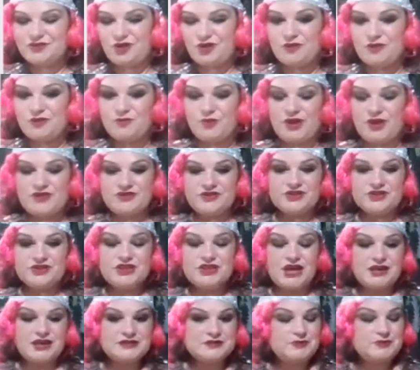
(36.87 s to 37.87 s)
For our
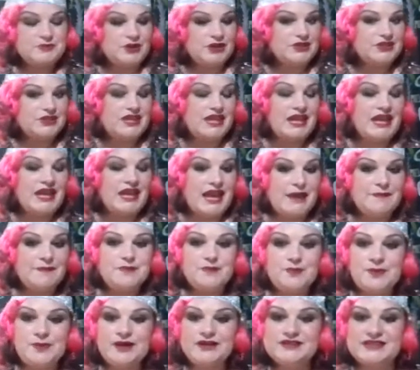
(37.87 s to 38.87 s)
brother-in-law's mm-hmm. birthday. Mm-hmm. Happy
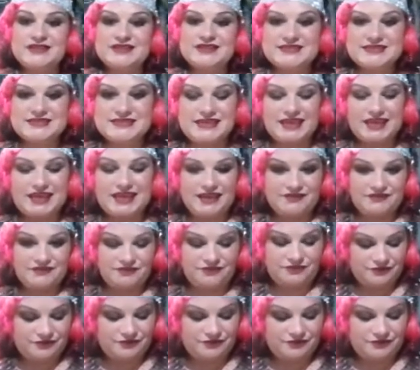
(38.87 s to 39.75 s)
birthday, Steve.